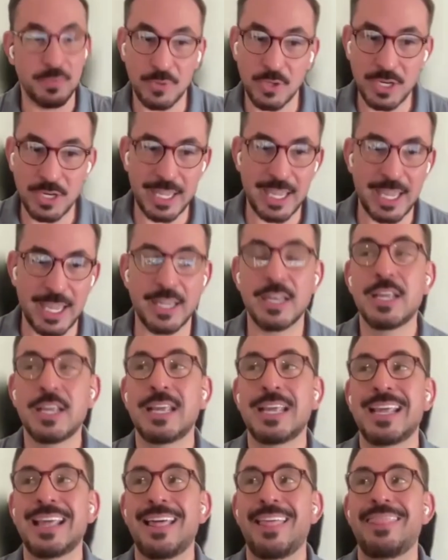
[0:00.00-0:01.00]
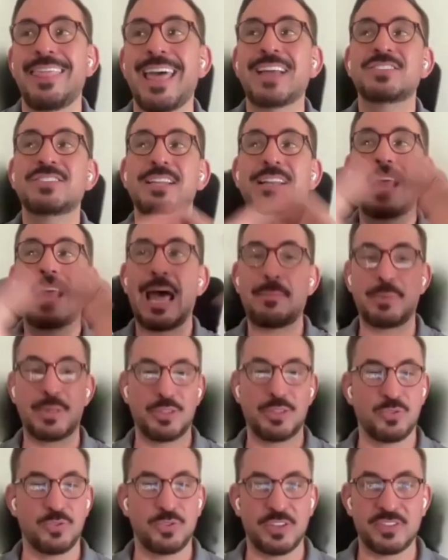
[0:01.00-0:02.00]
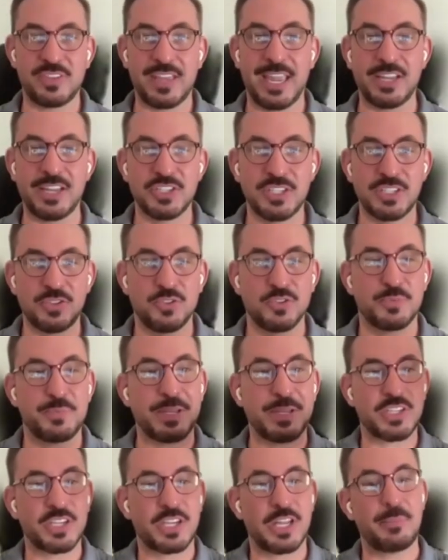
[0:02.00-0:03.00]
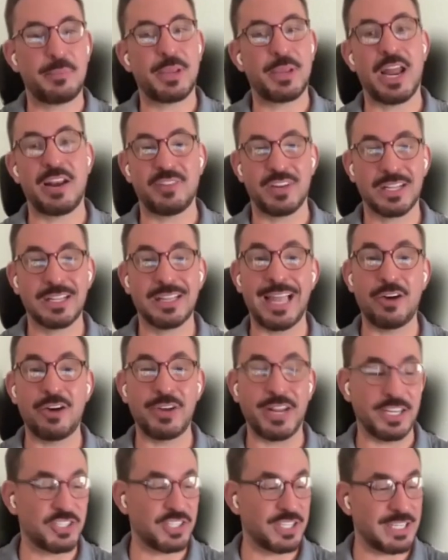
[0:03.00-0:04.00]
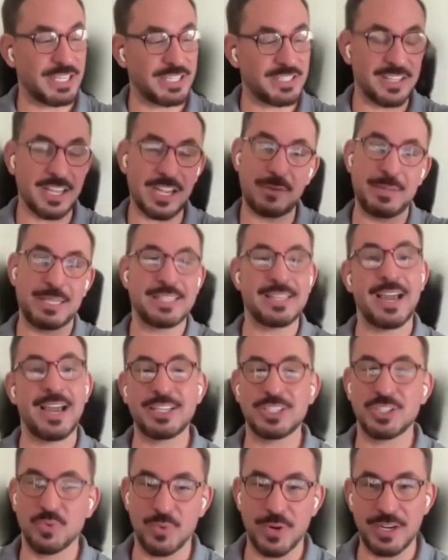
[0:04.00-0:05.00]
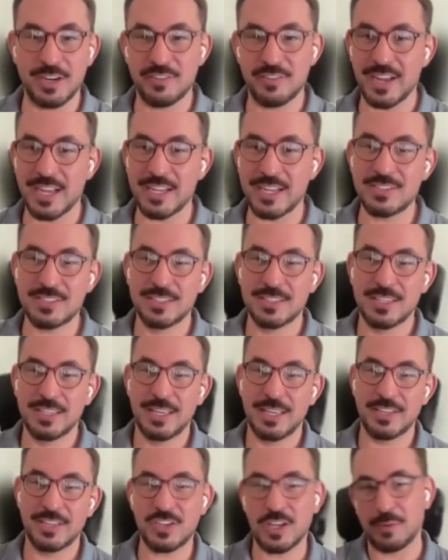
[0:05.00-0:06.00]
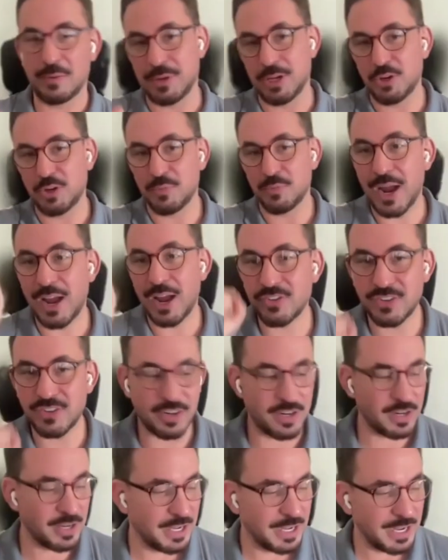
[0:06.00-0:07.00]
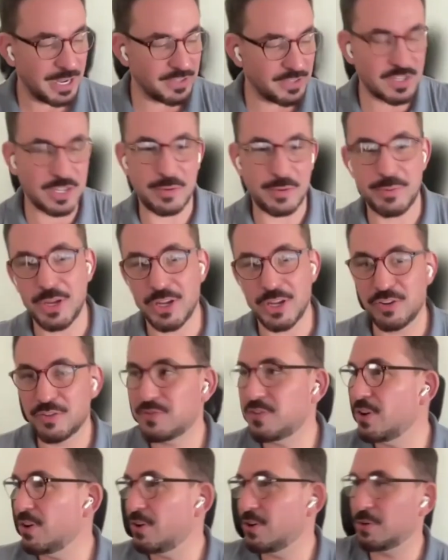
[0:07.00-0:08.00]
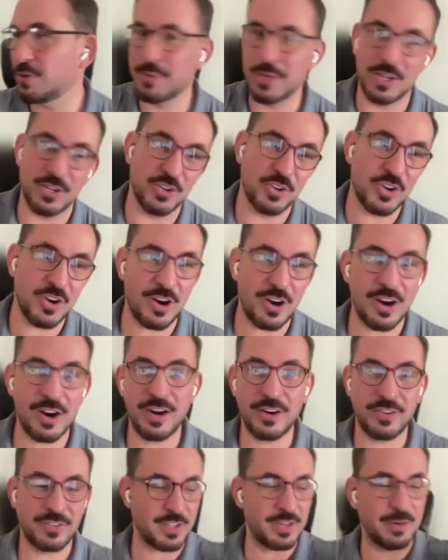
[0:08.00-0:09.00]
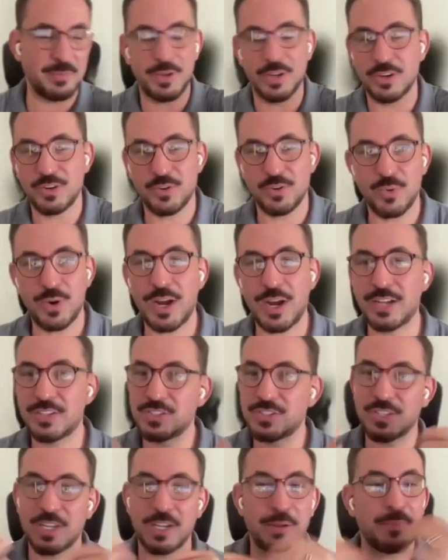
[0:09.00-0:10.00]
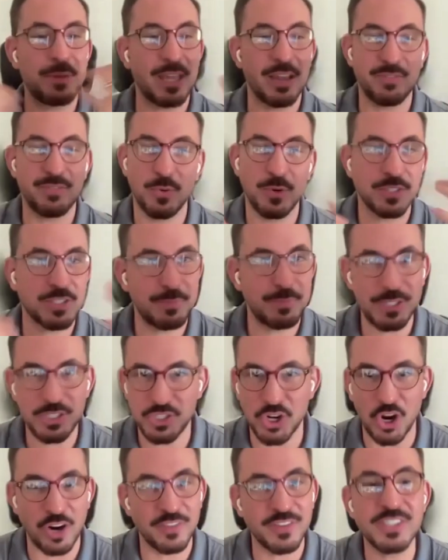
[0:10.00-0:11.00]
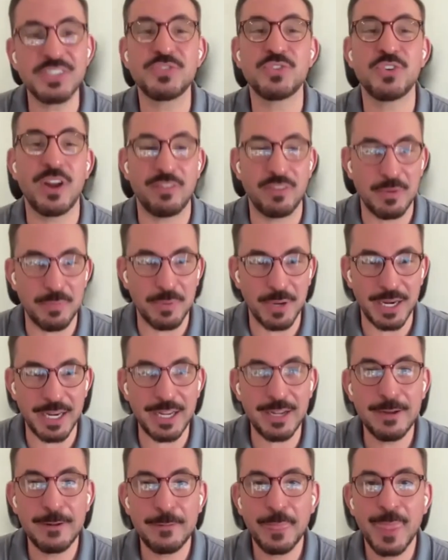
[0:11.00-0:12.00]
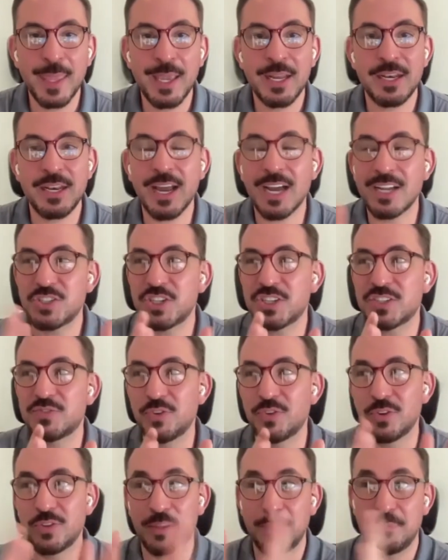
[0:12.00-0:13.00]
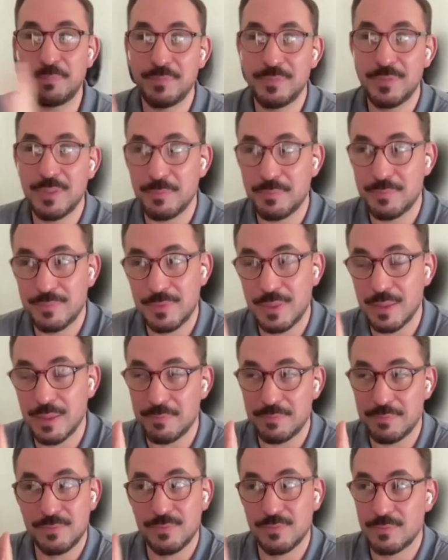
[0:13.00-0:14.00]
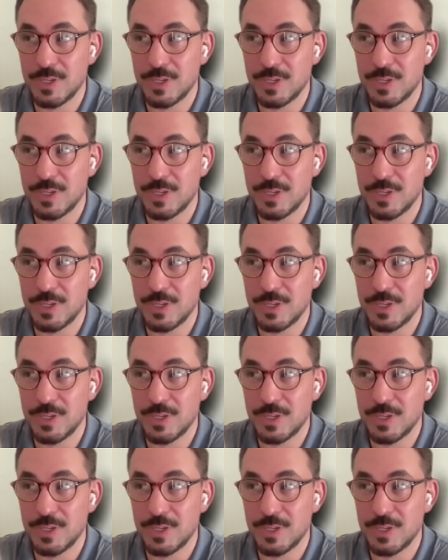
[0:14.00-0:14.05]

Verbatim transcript: or communicate, that's going to happen through this agent, who's basically going to be kind of a cloud agent. It's not going to be tied to one device. It's going to be in your browser. It's going to be on your phone. It'll be on your car. It's going to be on your watch. It's going to be everywhere. It's going to be Jarvis for everybody, not just for the